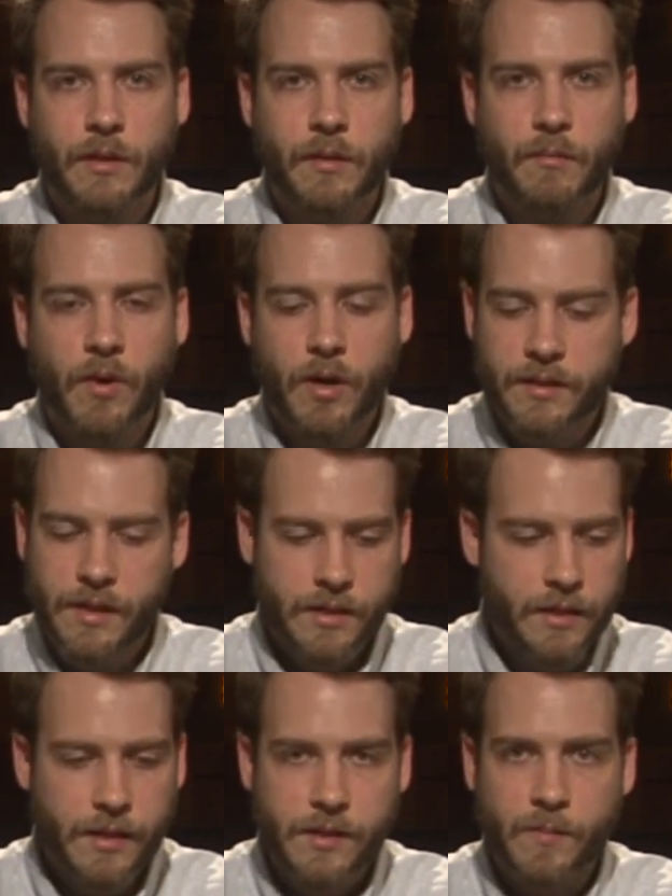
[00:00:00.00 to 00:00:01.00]
marked as
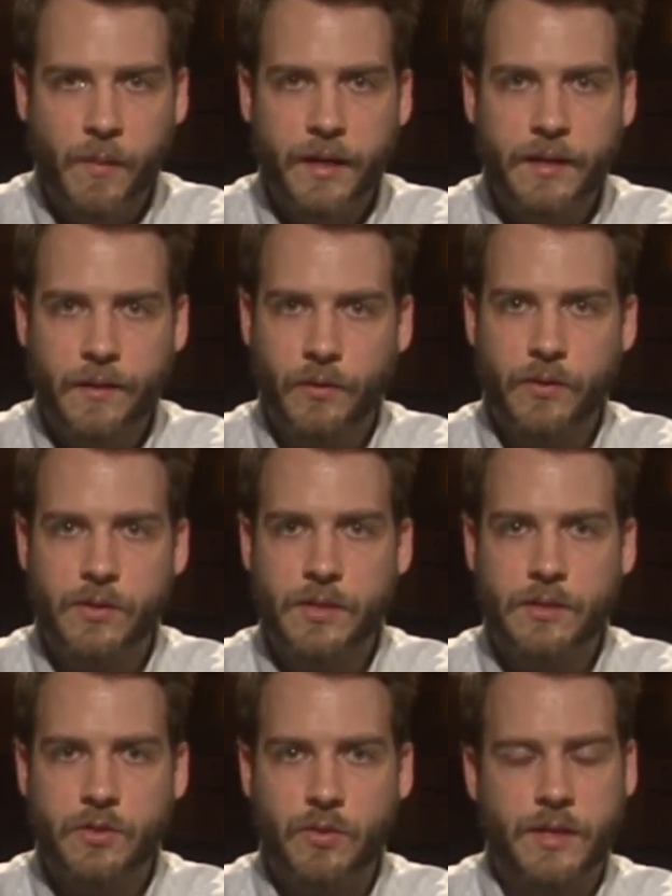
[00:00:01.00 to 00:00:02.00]
it is by healers
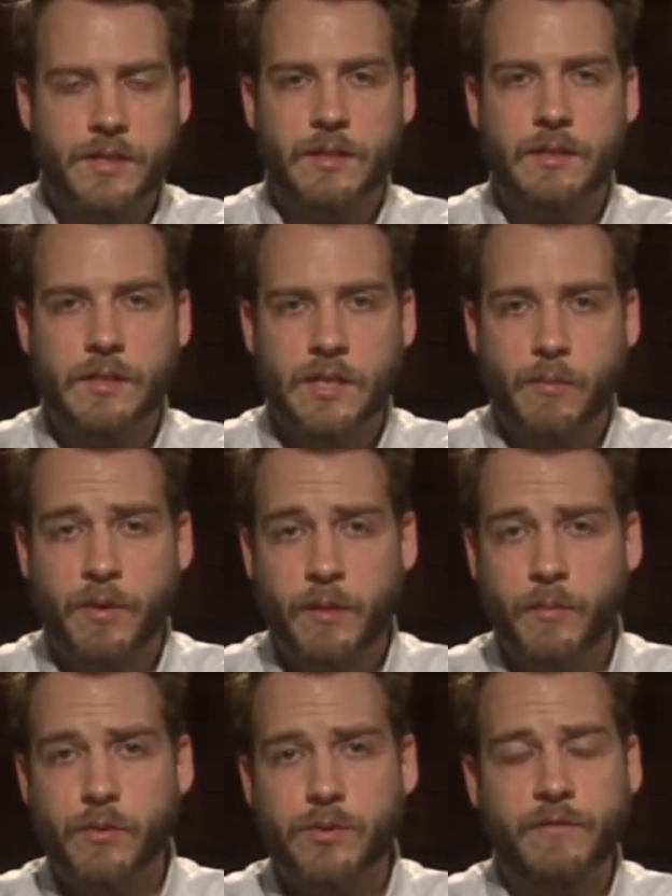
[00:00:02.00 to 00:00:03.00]
entrusted to some of the
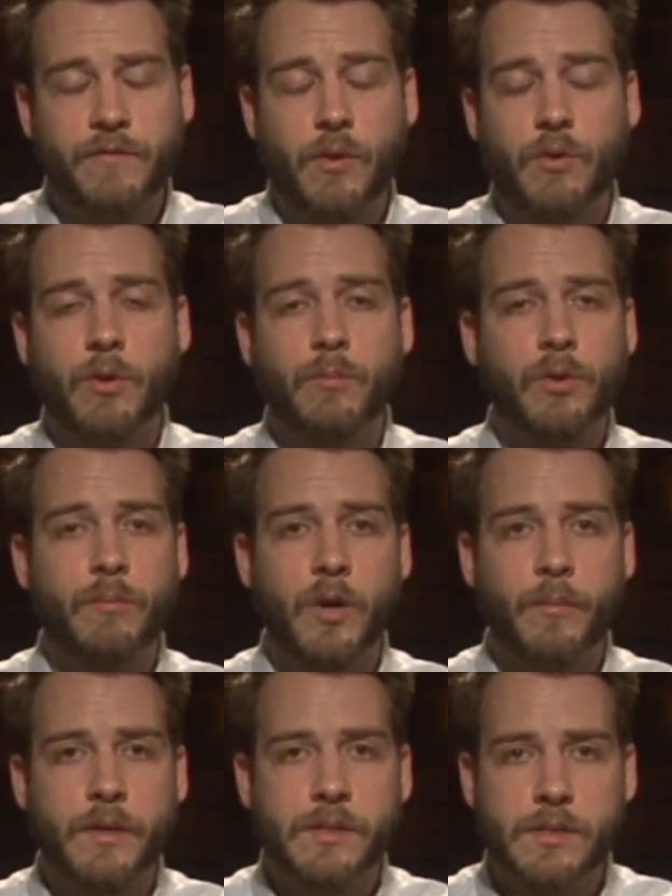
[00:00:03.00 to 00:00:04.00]
most vulnerable
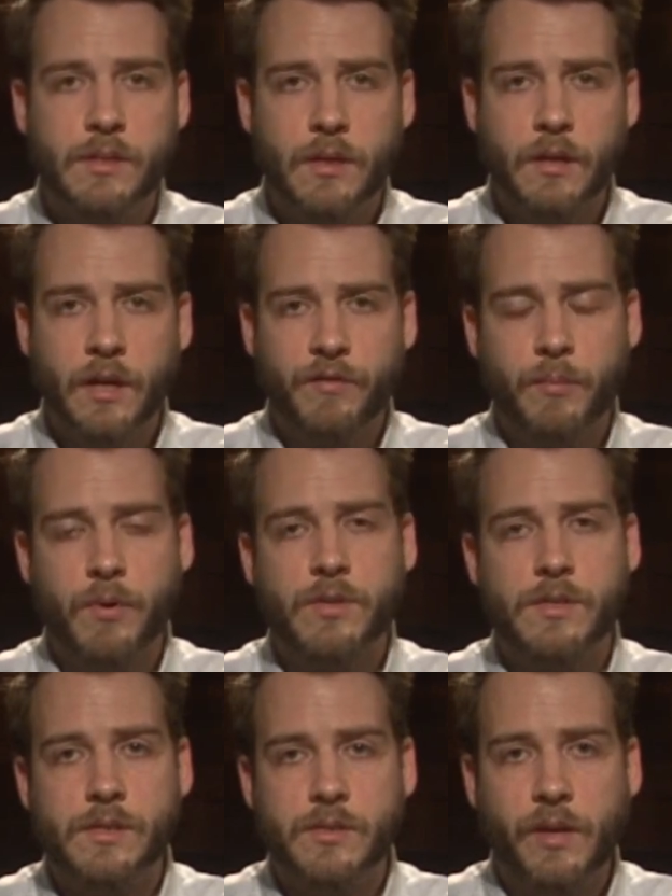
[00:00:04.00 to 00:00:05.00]
moments of a
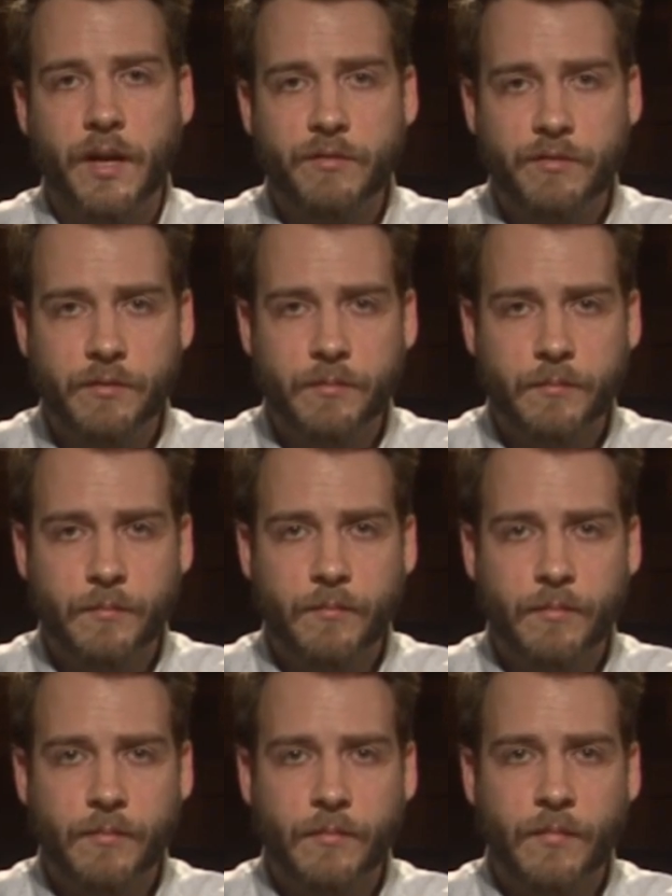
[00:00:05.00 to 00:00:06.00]
person's life.
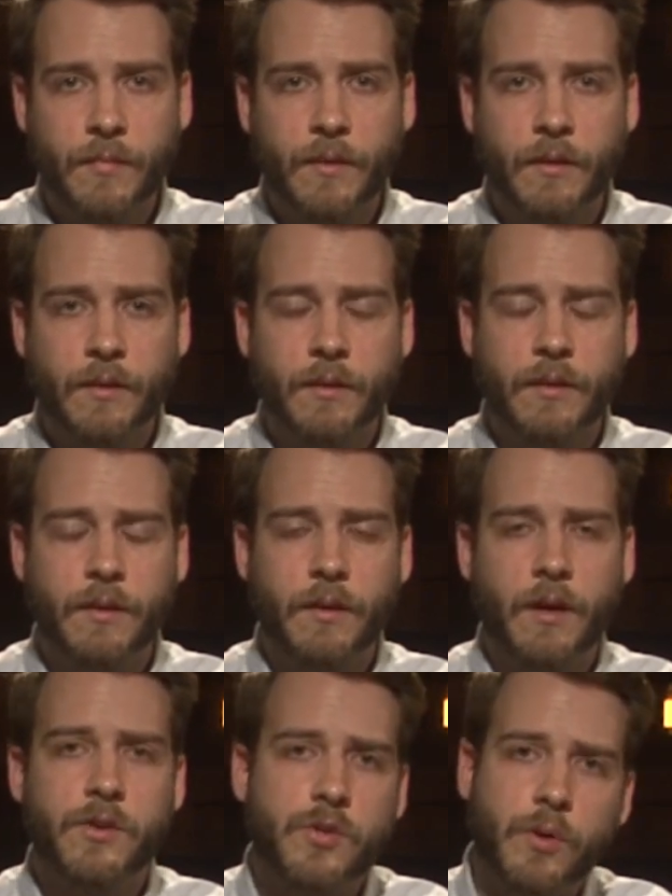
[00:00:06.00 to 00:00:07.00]

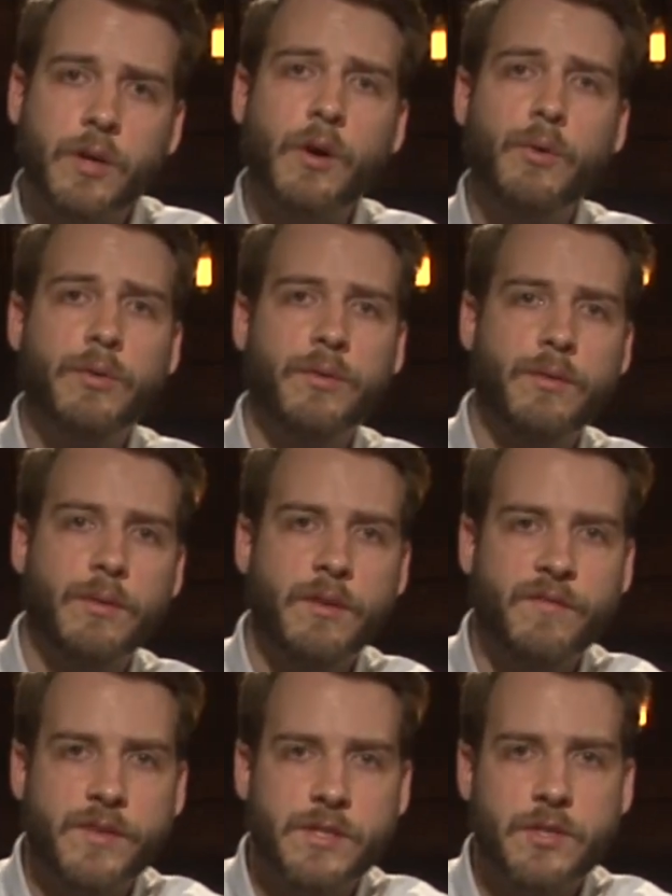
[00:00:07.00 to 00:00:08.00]
Under an oath, the
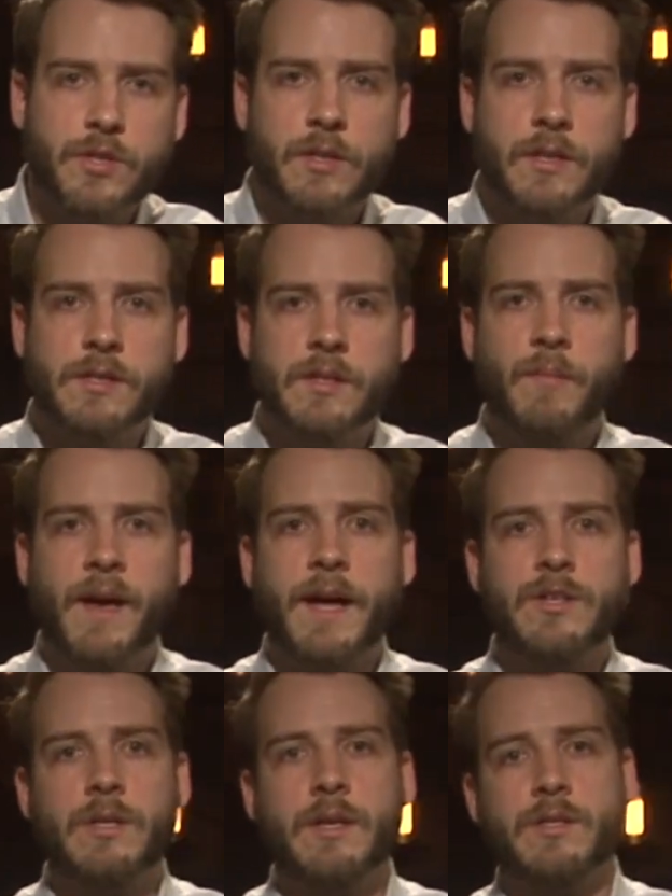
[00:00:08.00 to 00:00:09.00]
physician is
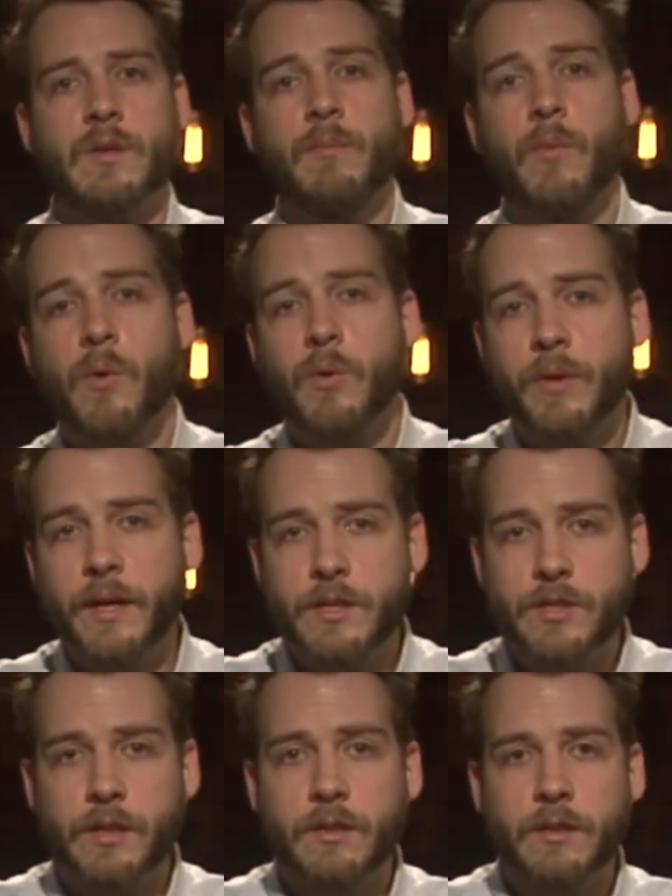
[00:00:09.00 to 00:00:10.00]
imagined as a moral
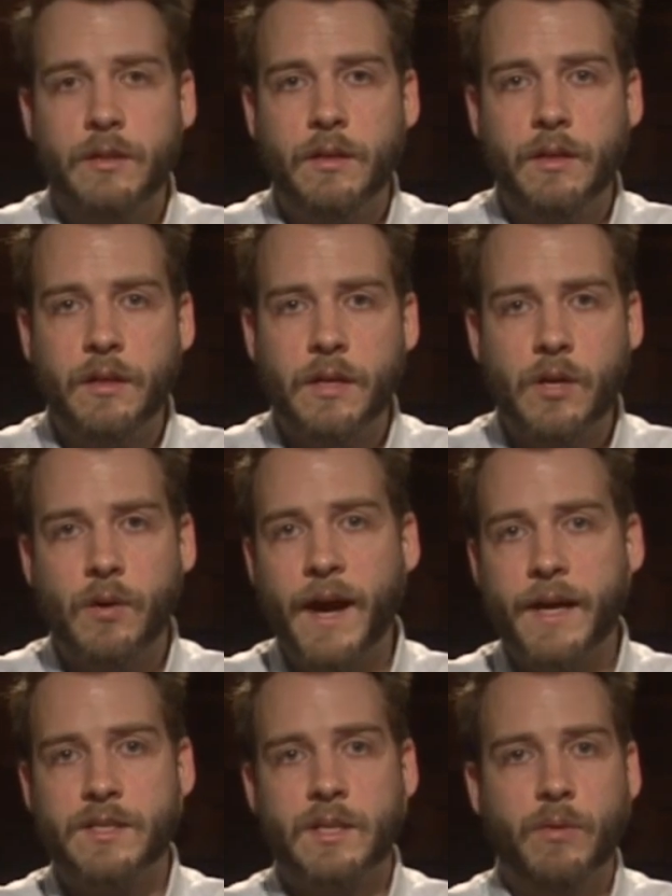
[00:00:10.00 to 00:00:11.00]
agent
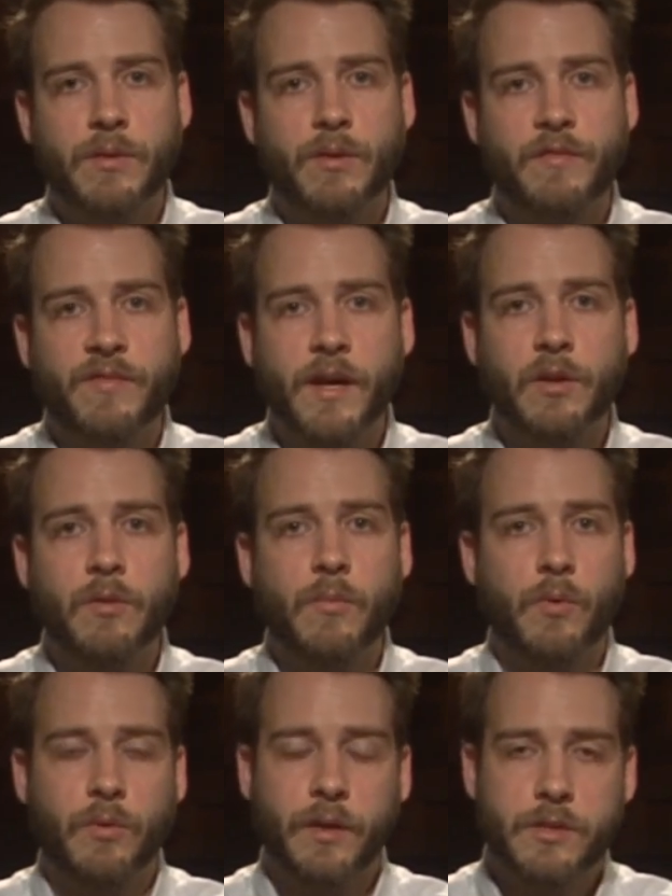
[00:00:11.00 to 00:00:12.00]
interacting with her fellow
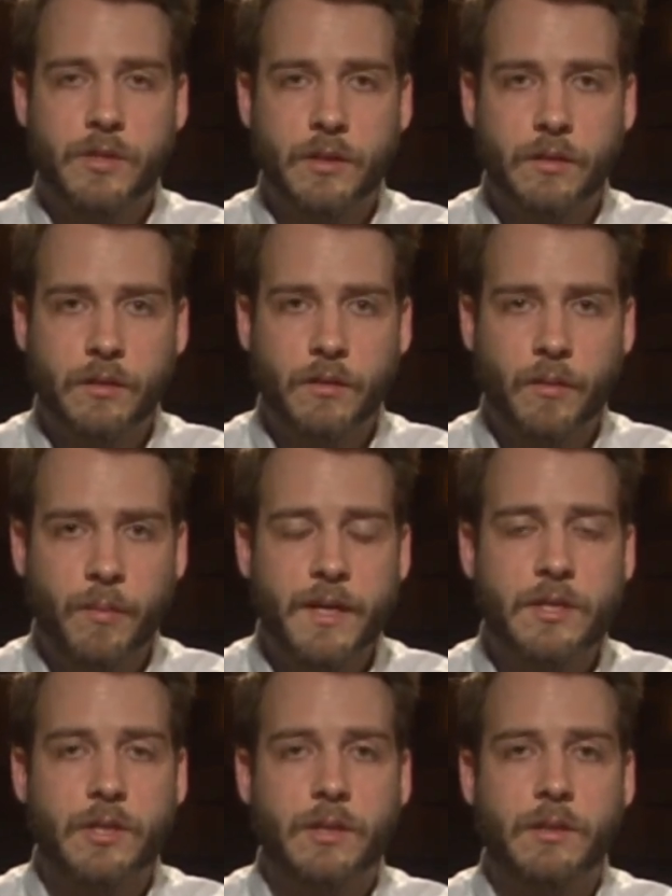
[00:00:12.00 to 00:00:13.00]
moral agent, the
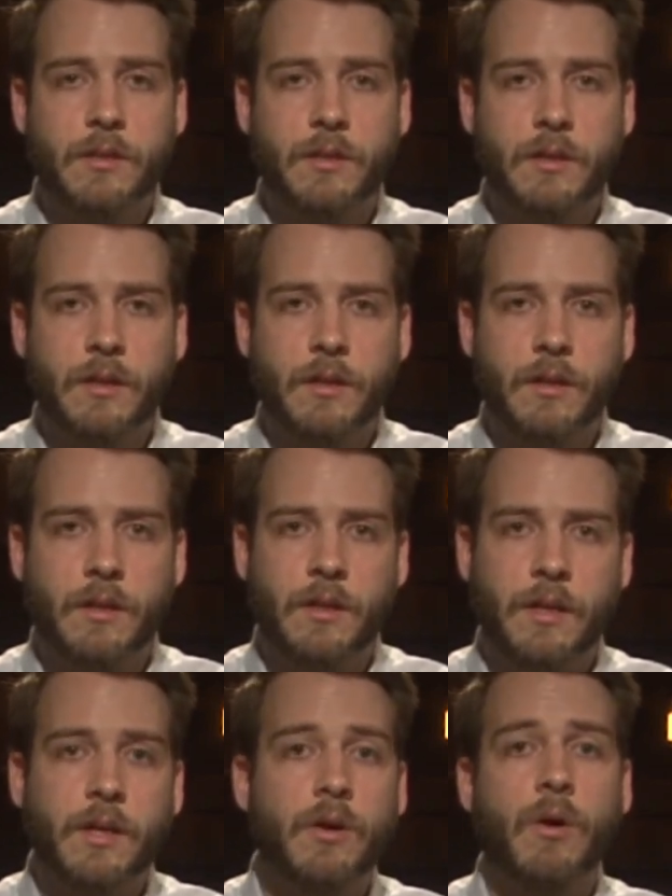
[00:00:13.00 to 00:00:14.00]
patient,
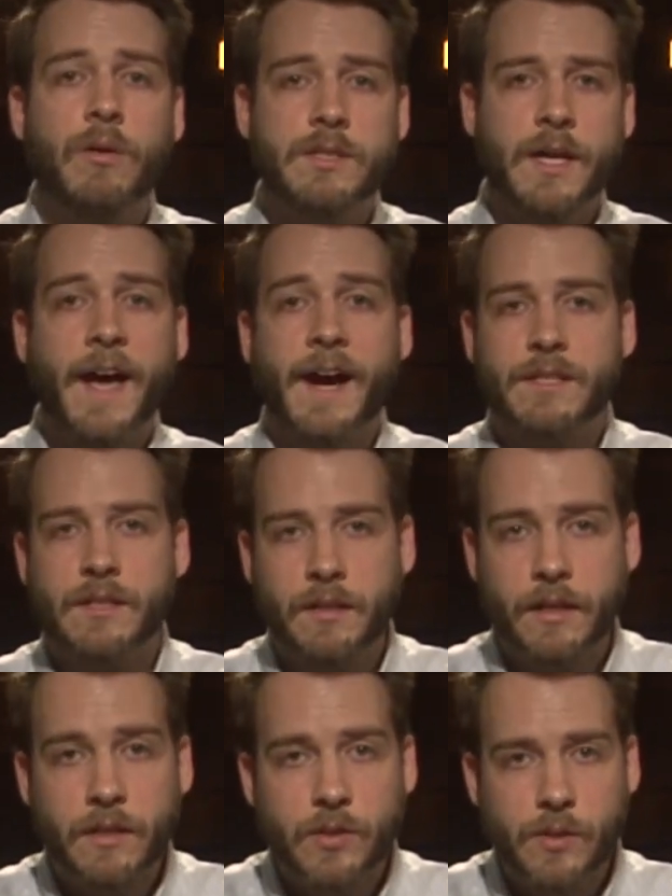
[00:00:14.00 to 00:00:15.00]
and called to act in the
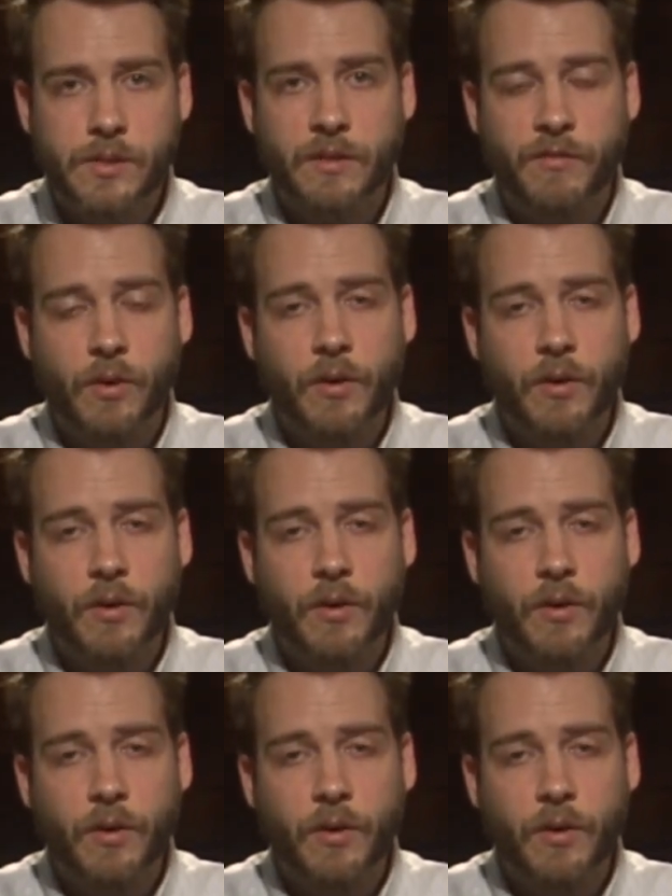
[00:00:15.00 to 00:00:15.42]
interest of her